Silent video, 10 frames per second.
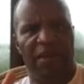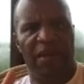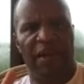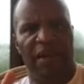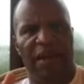
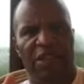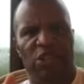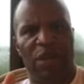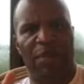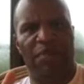uh, I just
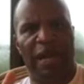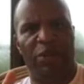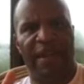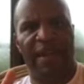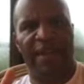dropped the mic on
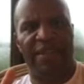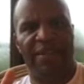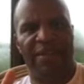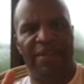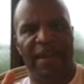that. I just
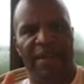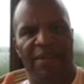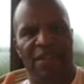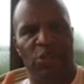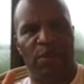said, I just
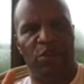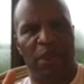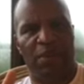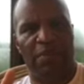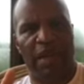said,
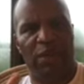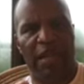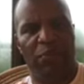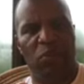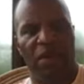dropped the mic on
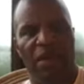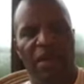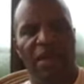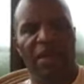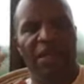that point.
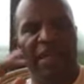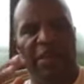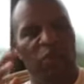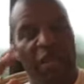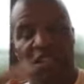It,
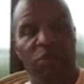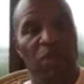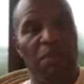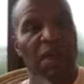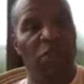relationship
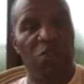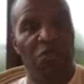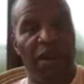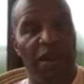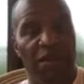between mother and
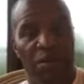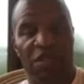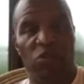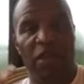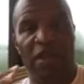father,
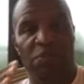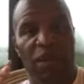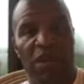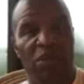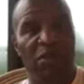between
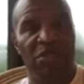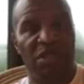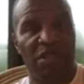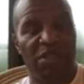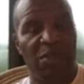brother and
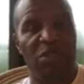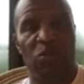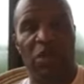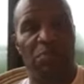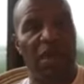sister,
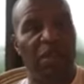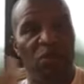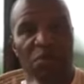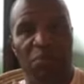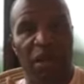between brother
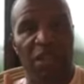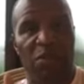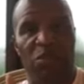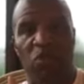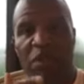and brother,
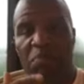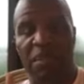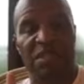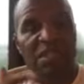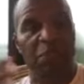between
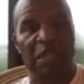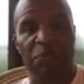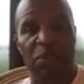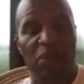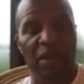business
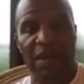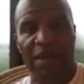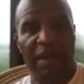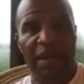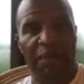people,
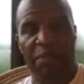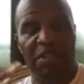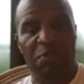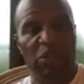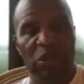uh,
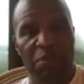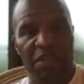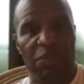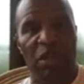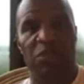business, between
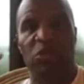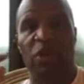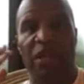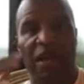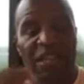business partners,
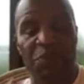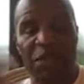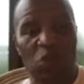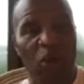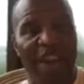between husband
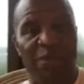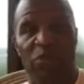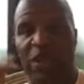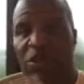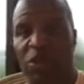and wife,
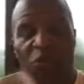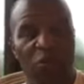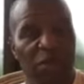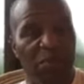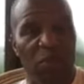between
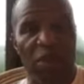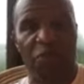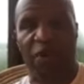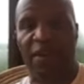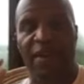girlfriend and boyfriend.